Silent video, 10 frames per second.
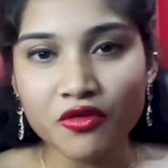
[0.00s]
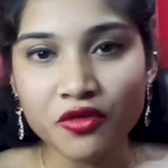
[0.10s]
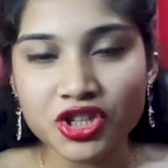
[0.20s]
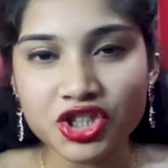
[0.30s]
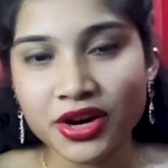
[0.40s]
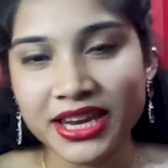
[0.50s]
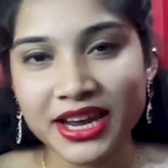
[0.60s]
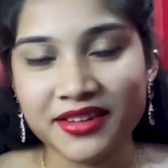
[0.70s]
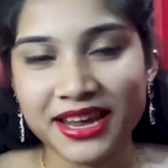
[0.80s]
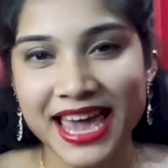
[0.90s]
for
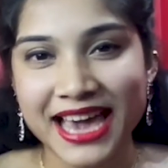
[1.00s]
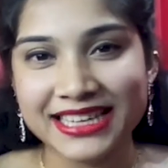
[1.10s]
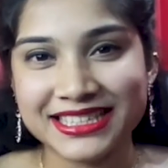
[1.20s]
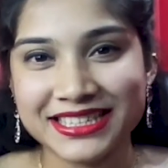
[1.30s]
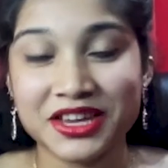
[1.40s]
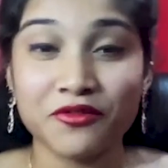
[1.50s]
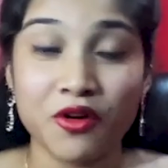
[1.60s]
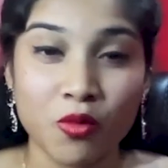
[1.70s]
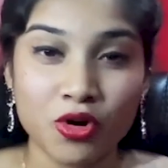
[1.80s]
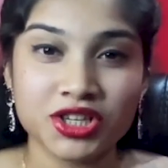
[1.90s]
joining CricXtasy,
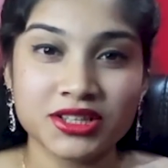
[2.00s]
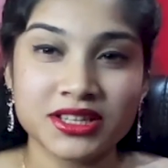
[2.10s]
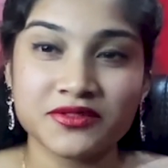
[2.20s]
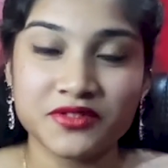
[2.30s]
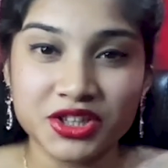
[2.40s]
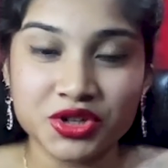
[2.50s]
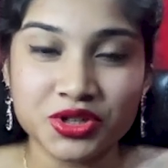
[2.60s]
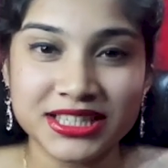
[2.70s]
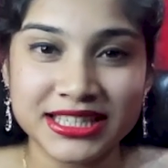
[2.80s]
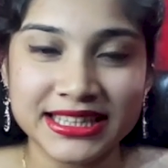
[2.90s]
for watching this
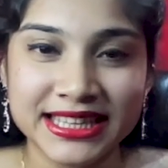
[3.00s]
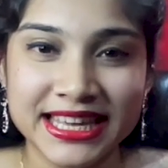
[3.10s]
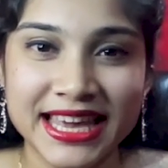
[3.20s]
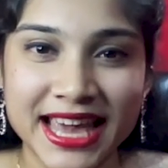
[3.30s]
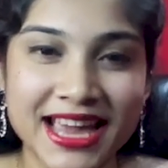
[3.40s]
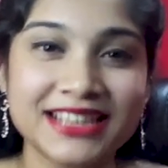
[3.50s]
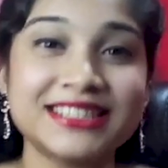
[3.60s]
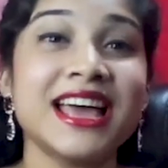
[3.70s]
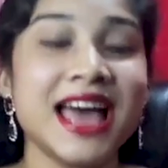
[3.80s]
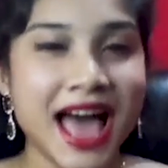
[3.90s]
video till the
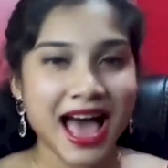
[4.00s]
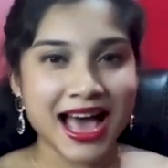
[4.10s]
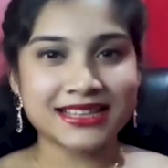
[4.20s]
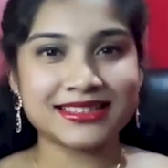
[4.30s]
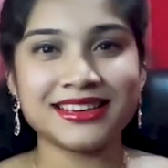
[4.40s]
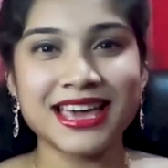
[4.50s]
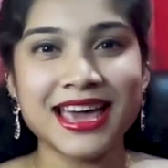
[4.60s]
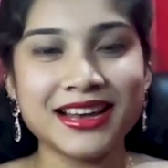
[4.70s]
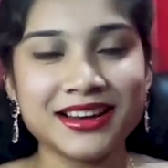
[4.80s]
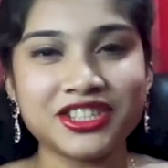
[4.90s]
end. As
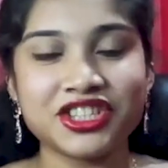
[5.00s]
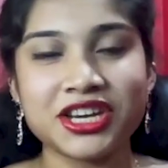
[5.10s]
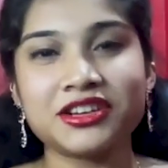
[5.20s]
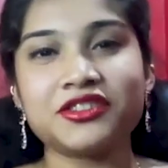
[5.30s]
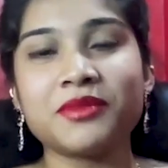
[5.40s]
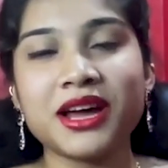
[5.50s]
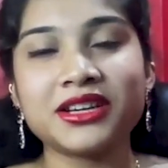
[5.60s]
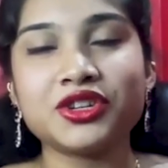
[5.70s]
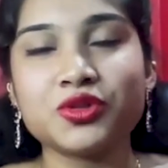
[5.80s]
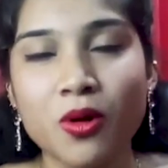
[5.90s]
again, a gentle
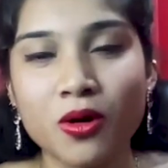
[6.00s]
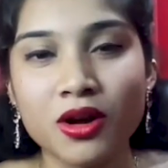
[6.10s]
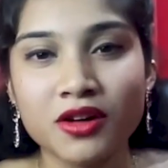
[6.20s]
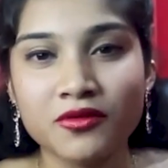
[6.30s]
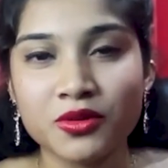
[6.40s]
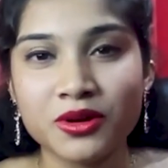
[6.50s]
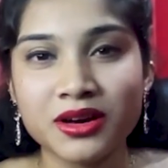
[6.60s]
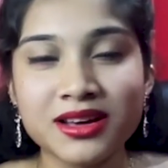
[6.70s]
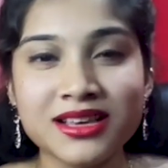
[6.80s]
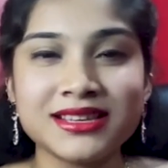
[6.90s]
reminder to all our
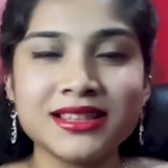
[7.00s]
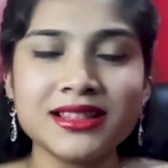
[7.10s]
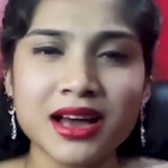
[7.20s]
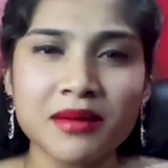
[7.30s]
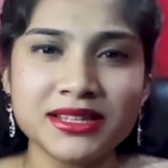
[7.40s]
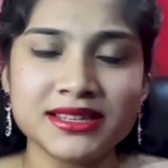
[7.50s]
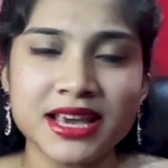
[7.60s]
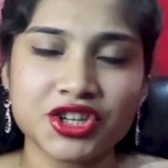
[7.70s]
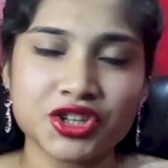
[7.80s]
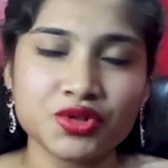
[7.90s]
viewers, in the comment
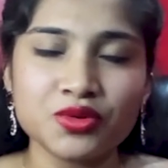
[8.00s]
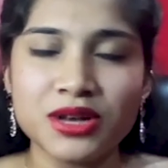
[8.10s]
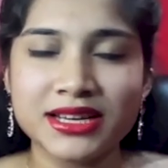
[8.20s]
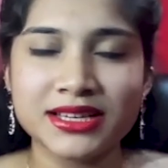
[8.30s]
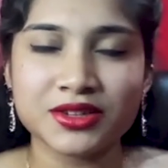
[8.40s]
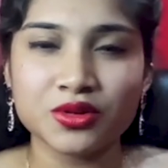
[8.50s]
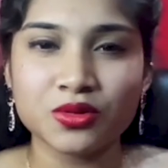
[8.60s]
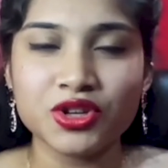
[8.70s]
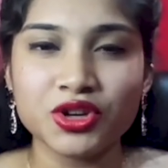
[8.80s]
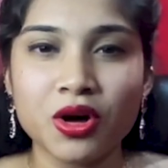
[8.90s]
section, do let us
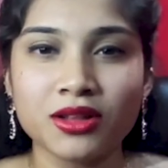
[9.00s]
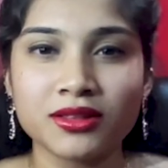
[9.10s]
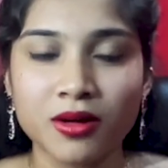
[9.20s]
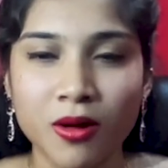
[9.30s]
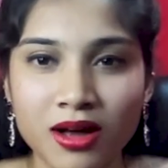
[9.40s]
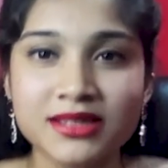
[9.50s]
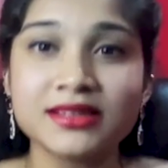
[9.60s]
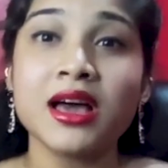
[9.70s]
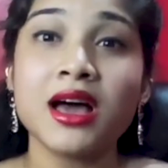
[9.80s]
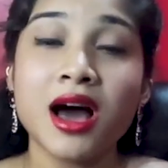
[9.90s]
know your
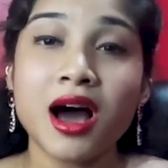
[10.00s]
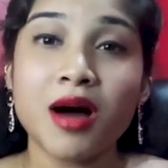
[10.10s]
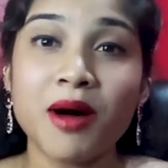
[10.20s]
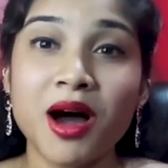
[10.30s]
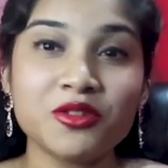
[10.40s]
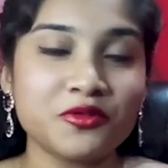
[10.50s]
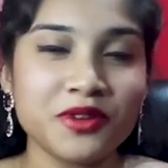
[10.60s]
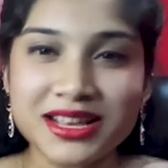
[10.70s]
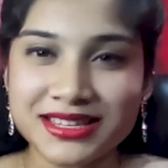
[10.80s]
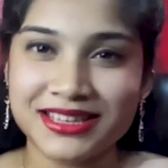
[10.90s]
thoughts about,
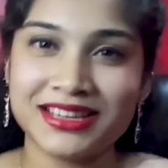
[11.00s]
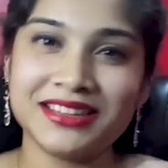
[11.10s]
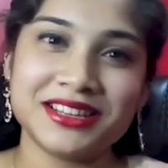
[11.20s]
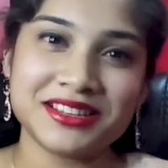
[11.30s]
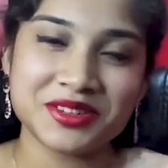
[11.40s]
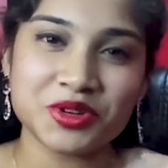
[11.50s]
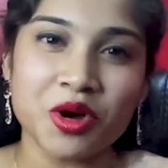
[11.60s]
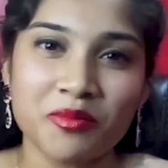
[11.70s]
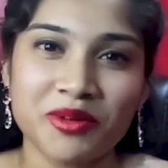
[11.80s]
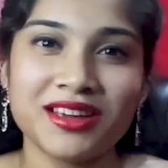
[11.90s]
firstly, this
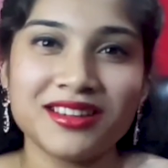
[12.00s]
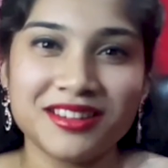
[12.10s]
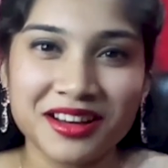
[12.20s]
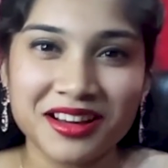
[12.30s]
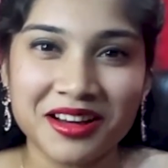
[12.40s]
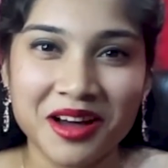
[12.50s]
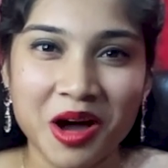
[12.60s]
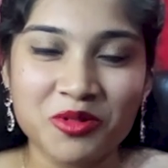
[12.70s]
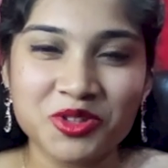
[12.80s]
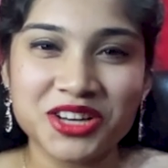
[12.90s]
topic.
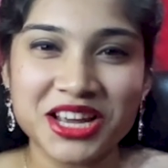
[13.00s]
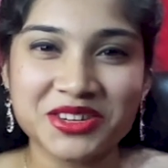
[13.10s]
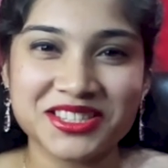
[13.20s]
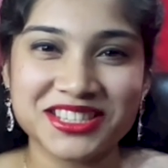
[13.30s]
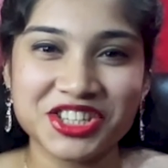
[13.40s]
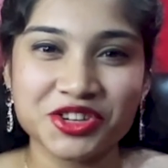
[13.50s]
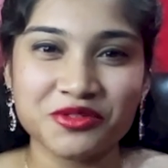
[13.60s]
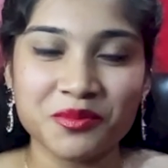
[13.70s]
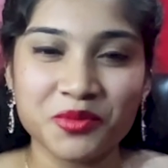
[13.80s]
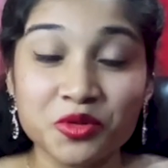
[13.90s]
How would you like to see
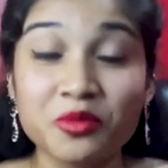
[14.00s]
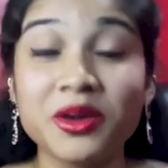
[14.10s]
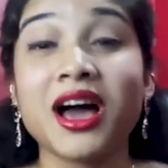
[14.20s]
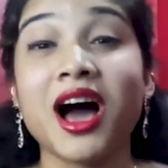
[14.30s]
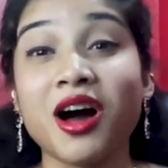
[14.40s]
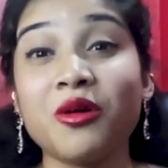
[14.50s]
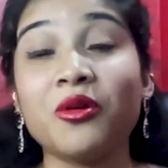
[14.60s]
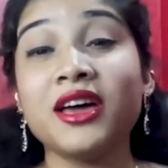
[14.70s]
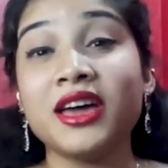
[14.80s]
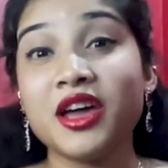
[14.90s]
Shivam Dube?
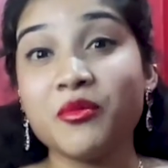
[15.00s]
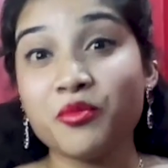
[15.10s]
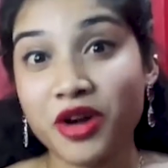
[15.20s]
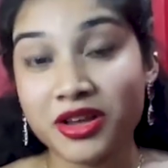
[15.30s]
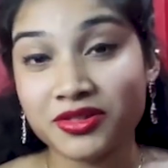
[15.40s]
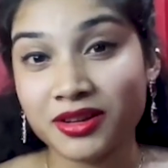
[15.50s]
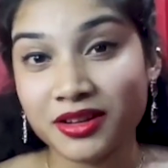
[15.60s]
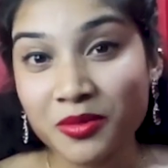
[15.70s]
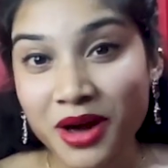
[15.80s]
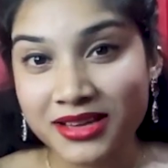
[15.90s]
How impressed or
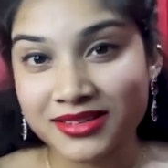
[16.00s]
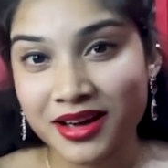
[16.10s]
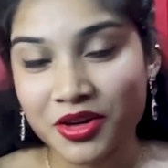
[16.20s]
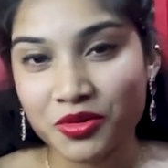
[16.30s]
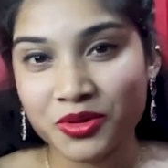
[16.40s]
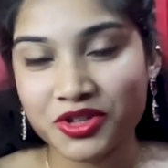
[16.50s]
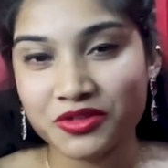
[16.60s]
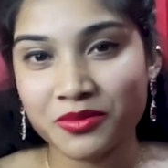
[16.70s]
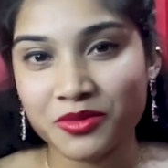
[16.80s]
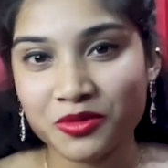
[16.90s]
otherwise are you with
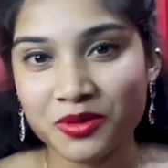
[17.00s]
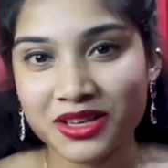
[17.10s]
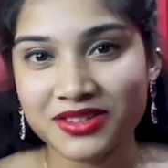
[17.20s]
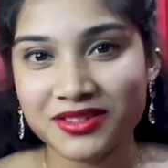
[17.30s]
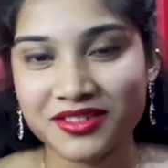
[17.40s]
Shivam Dube's